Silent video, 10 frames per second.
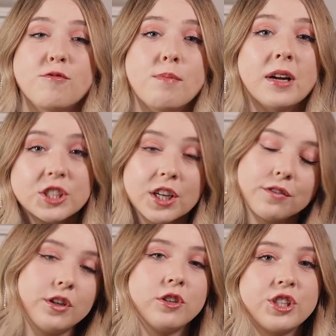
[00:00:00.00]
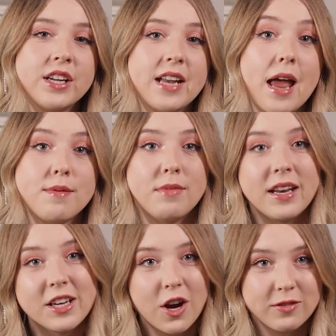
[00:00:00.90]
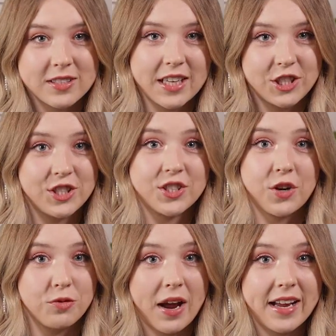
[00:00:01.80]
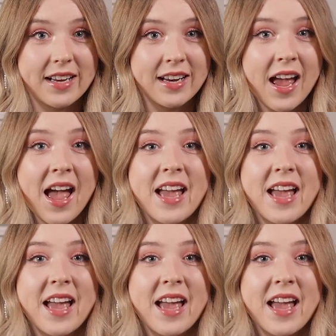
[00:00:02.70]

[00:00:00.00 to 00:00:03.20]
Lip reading: much confusion and many conversations on Reddit.